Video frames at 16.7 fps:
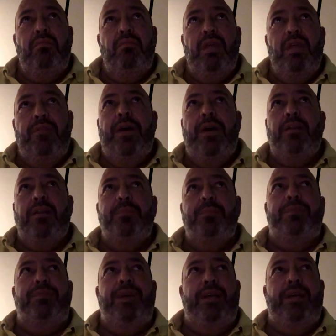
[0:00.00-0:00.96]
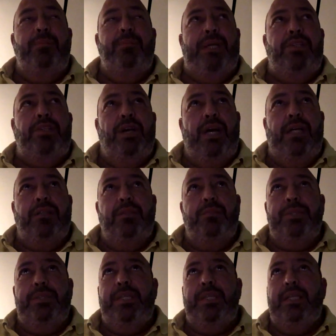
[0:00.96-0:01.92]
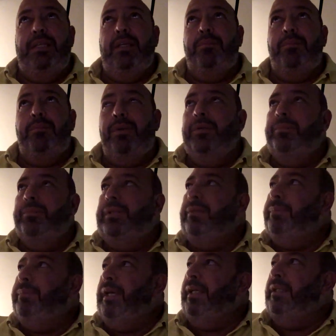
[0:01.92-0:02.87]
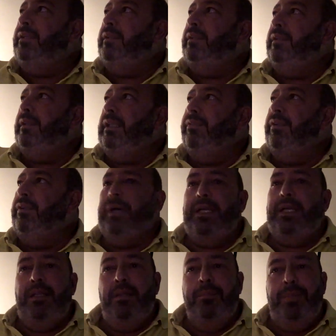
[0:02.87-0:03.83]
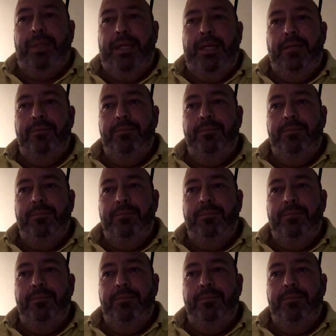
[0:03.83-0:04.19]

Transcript: if I did be fair and bet you 100%, I'd probably bet even money the pair.